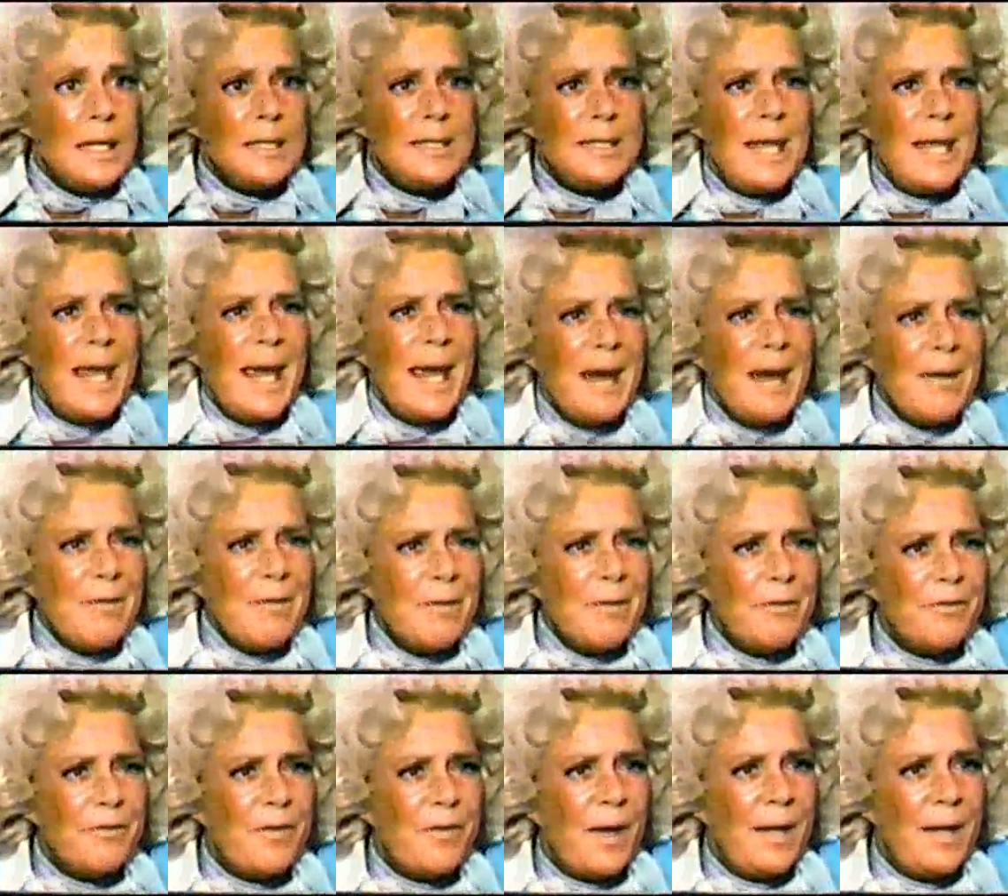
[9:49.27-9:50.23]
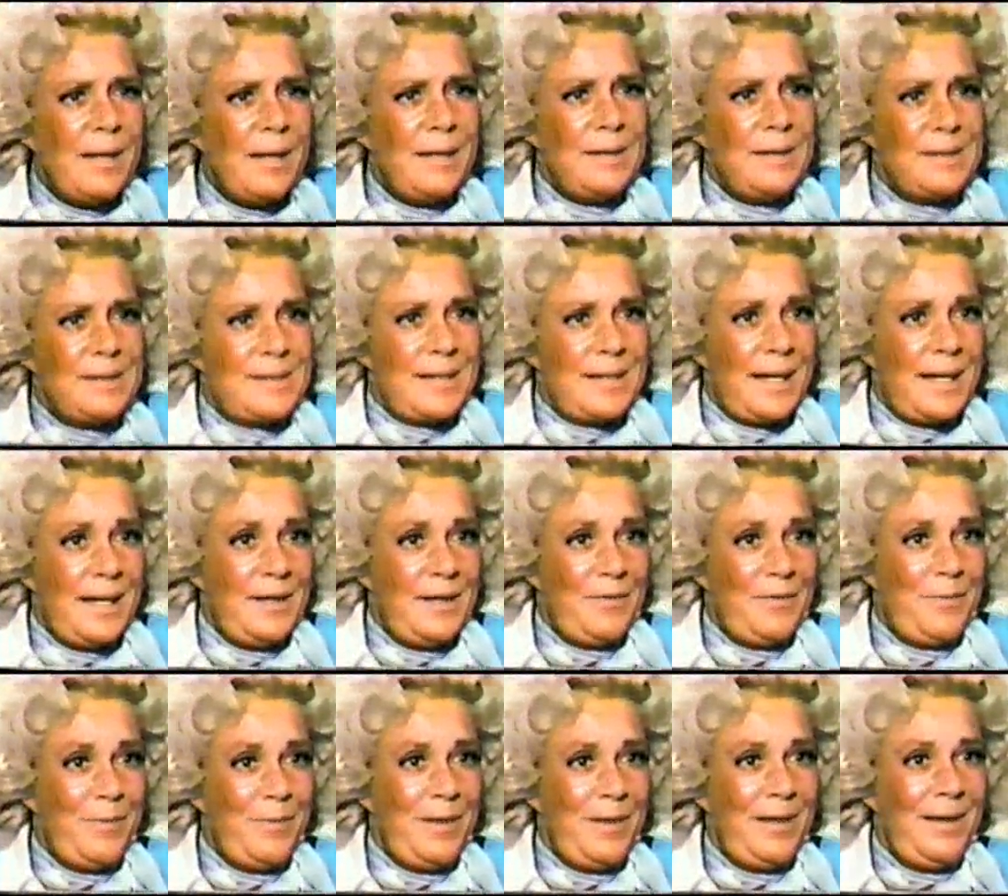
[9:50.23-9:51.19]
Terrified inside
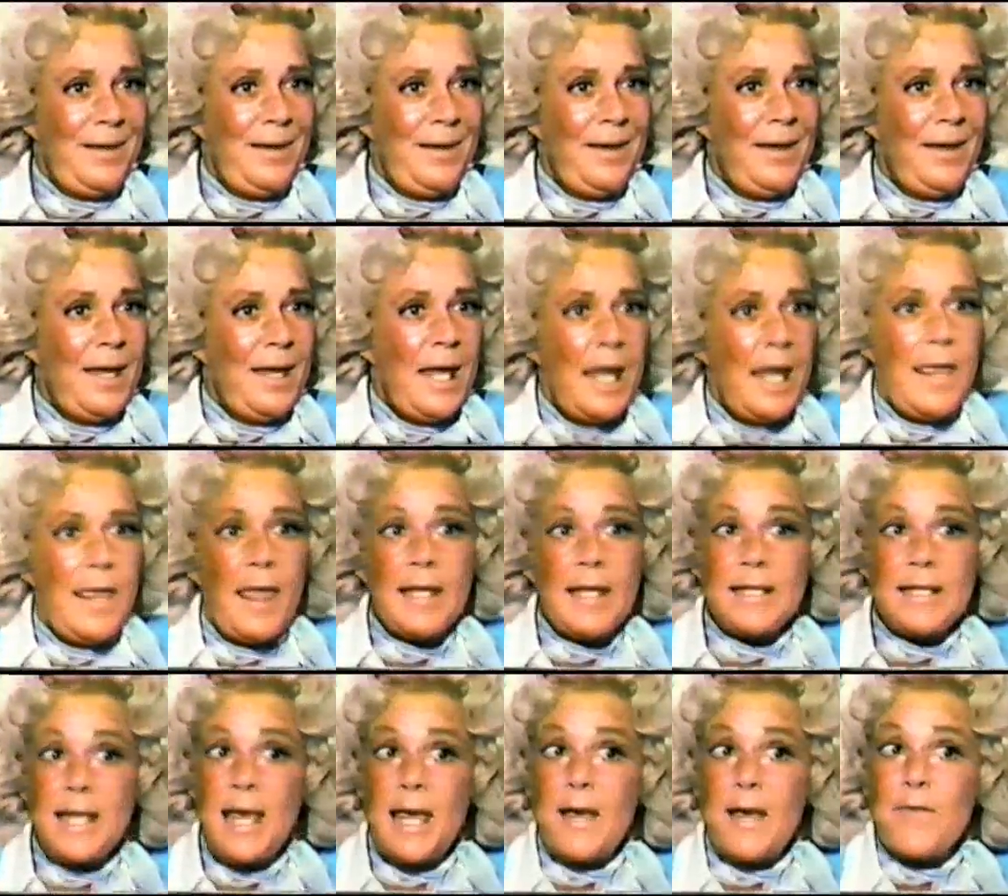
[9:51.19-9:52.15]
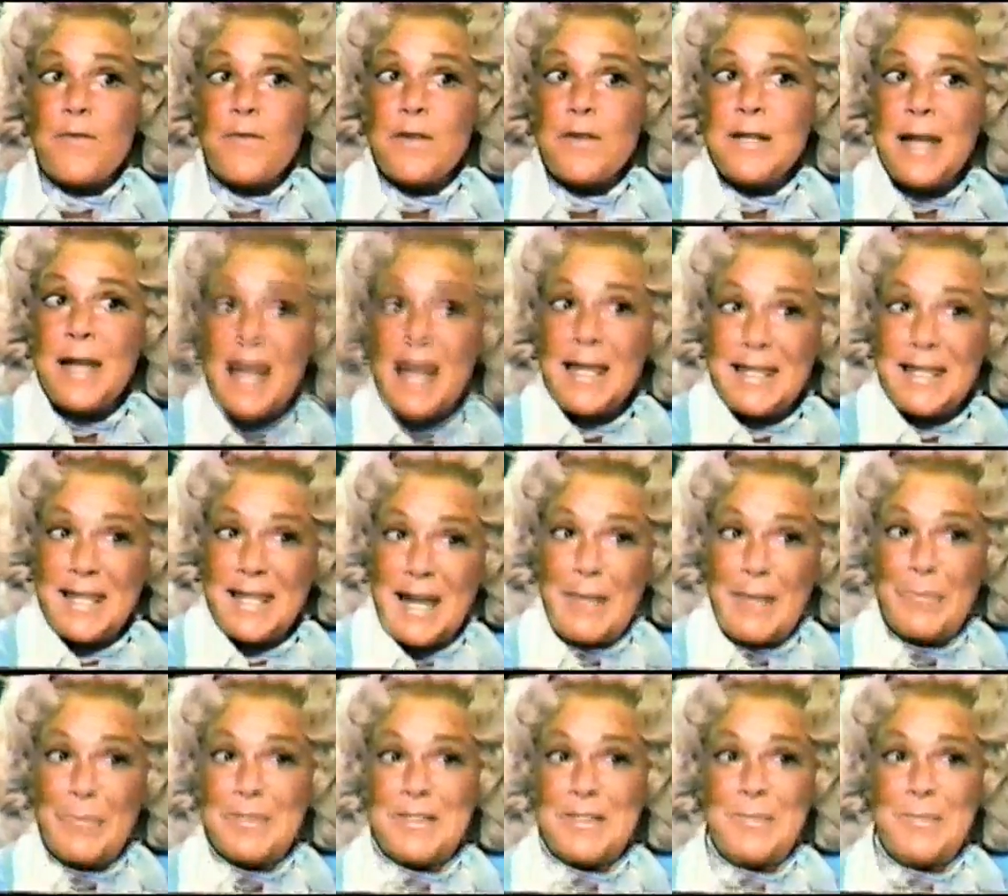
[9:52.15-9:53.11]
of me. It's every night that
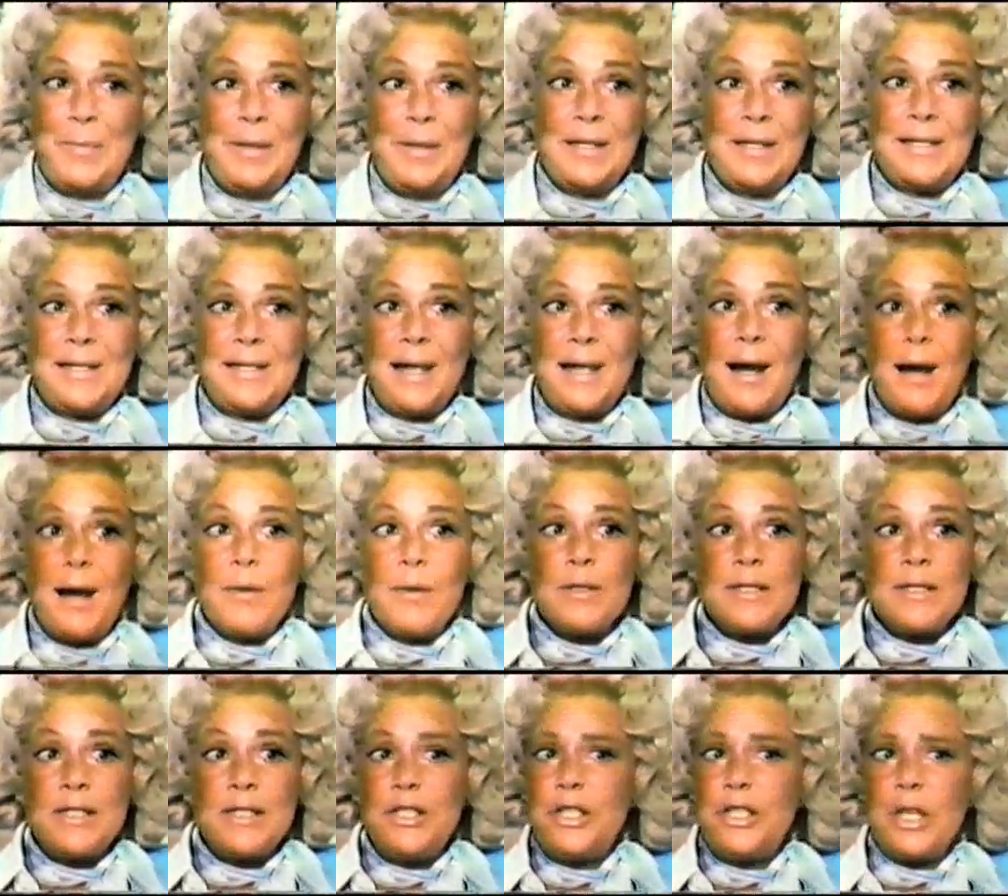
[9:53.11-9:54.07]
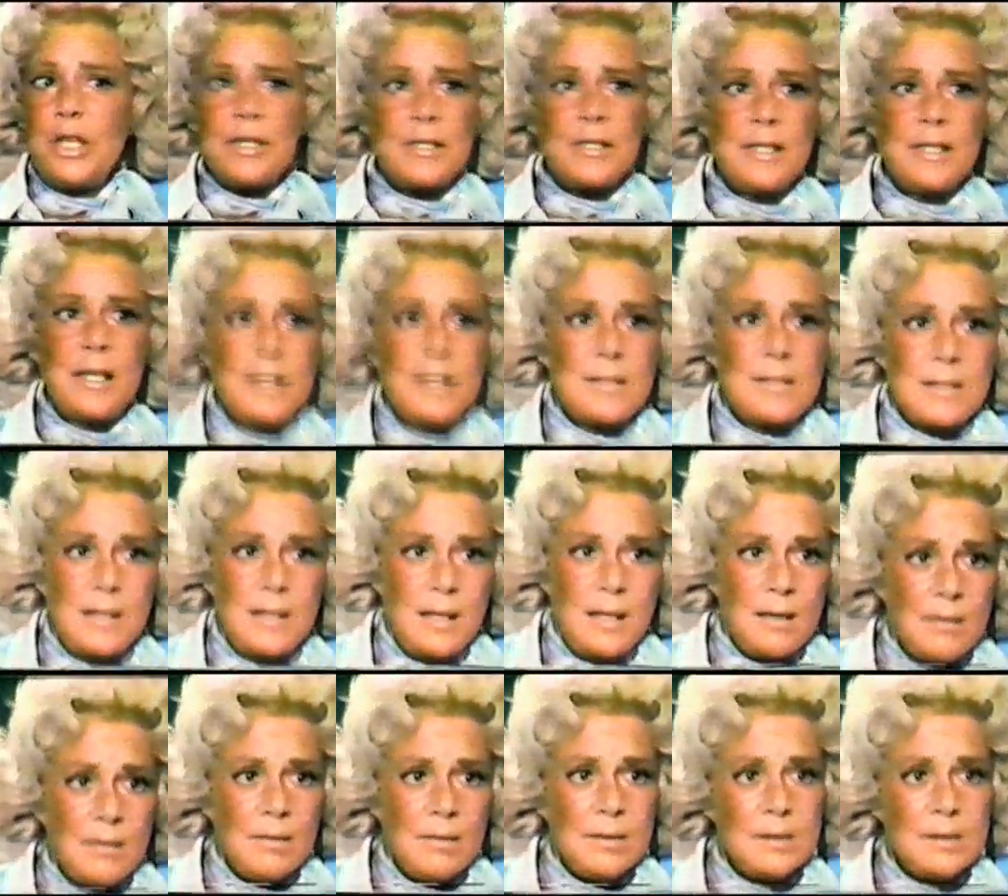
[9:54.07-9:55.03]
I was the big star. I was just that
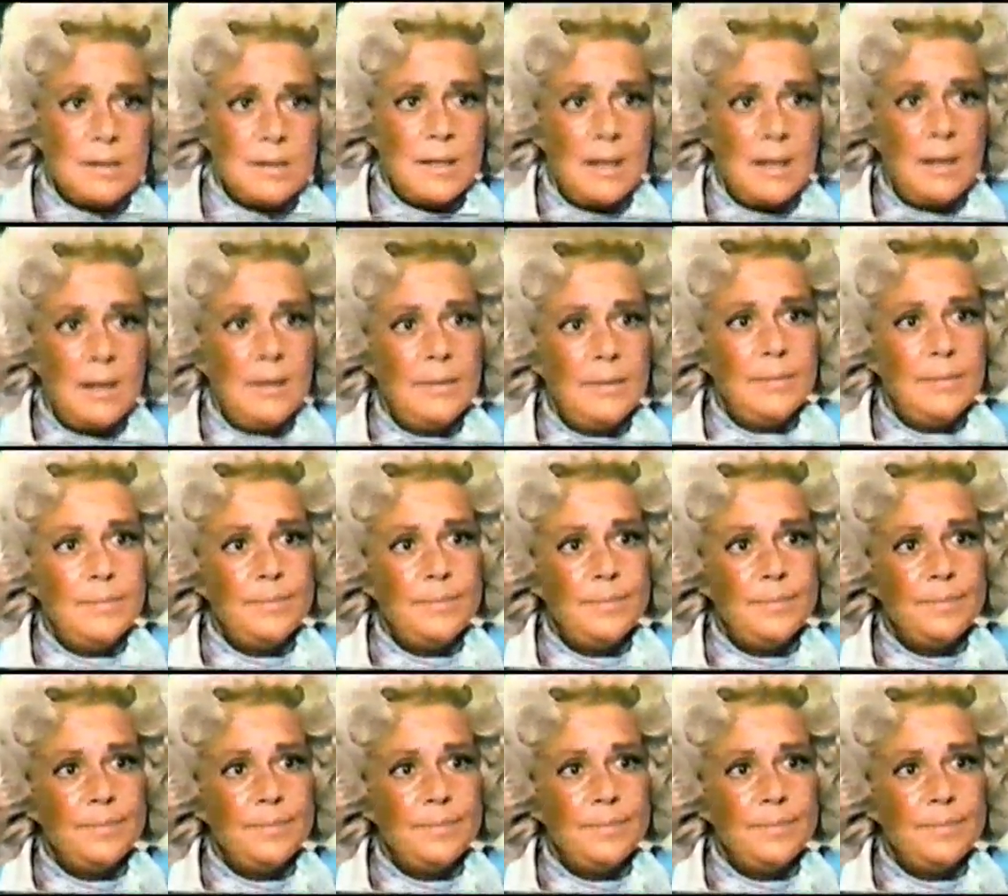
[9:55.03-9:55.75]
scared inside.